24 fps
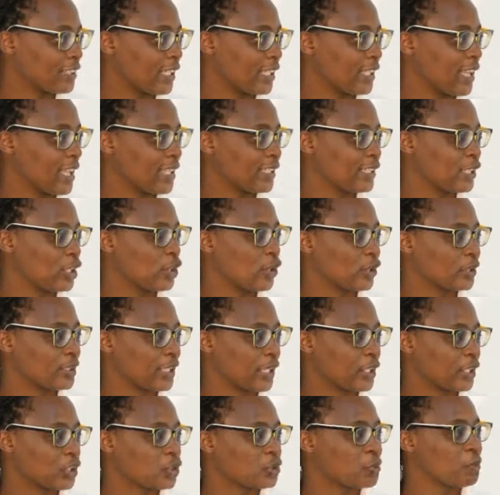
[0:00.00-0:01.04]
is that I did
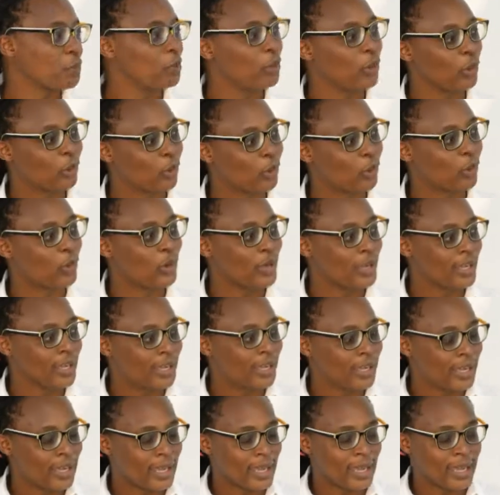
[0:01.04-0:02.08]
not explore
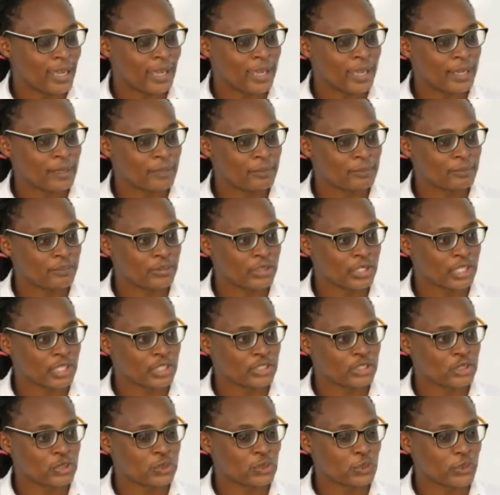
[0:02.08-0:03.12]

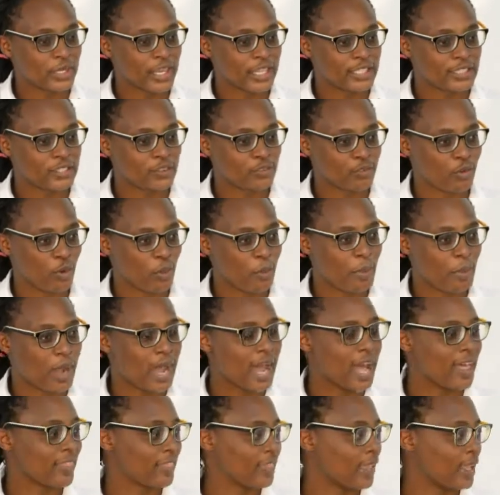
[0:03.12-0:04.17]
students from
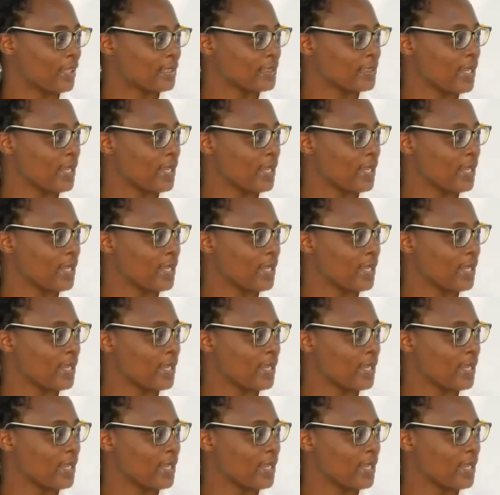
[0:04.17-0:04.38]
other